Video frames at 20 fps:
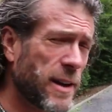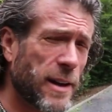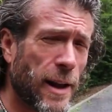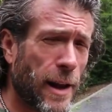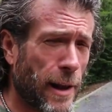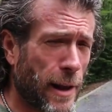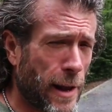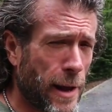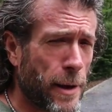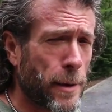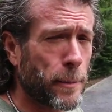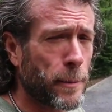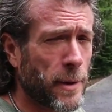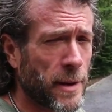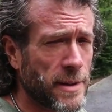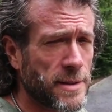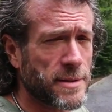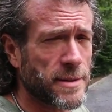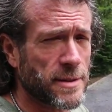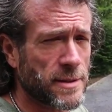in a lot of
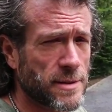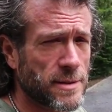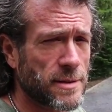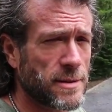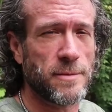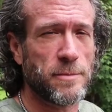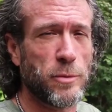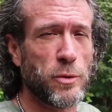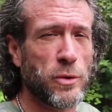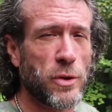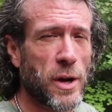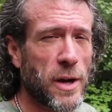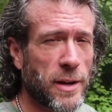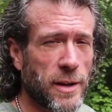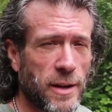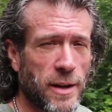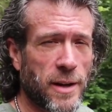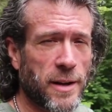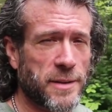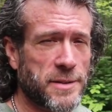places,
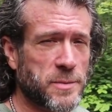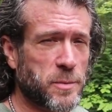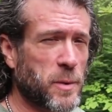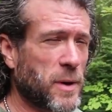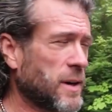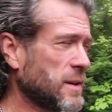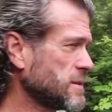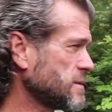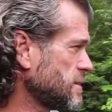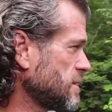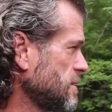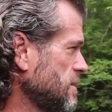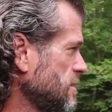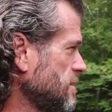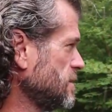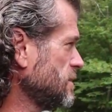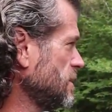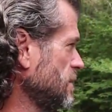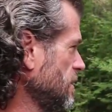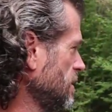boondocking at its best.
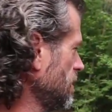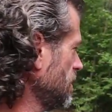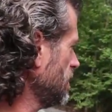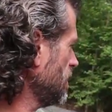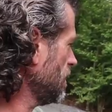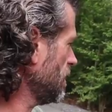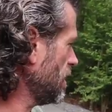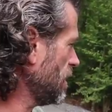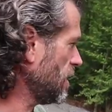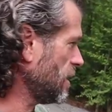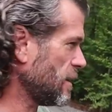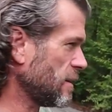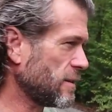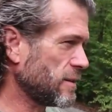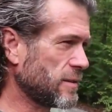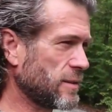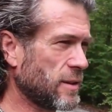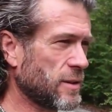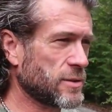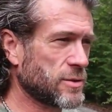Uh,
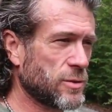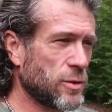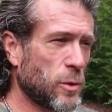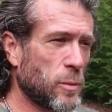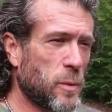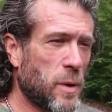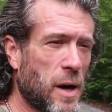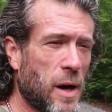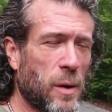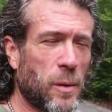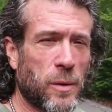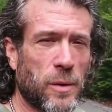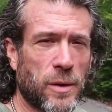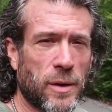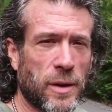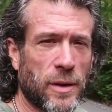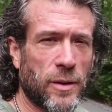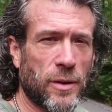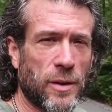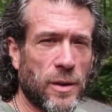there's no
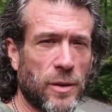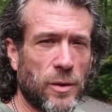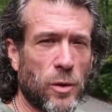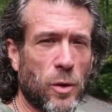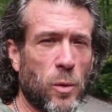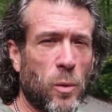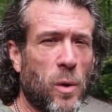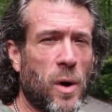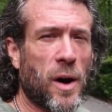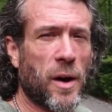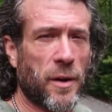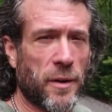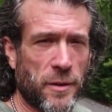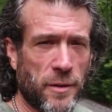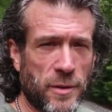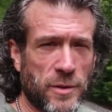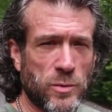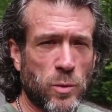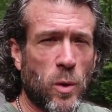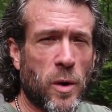power and no water.
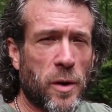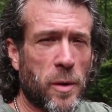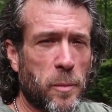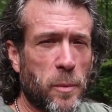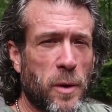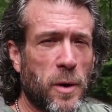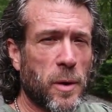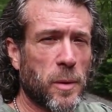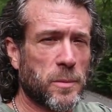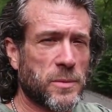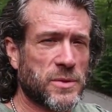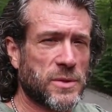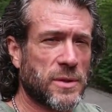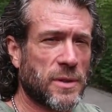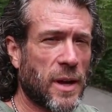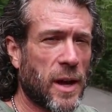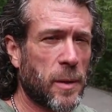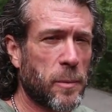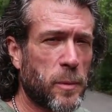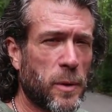There's water pumps,
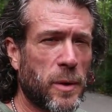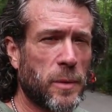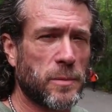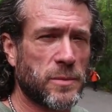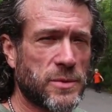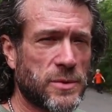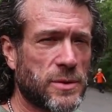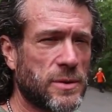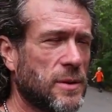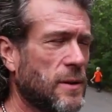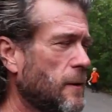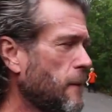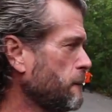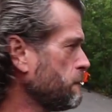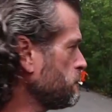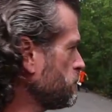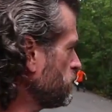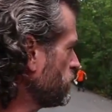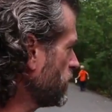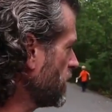hand pumps
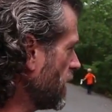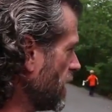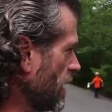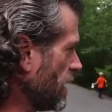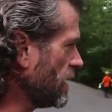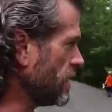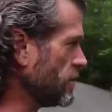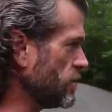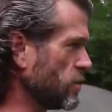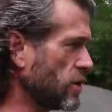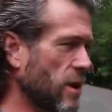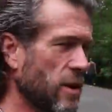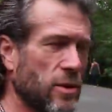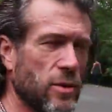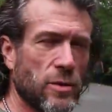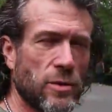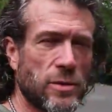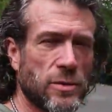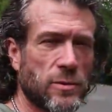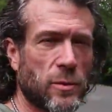that you can
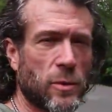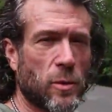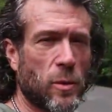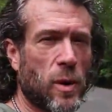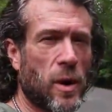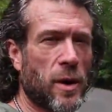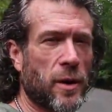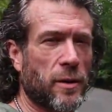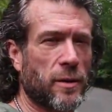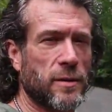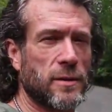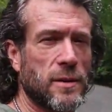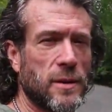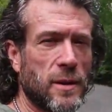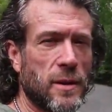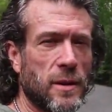use for water.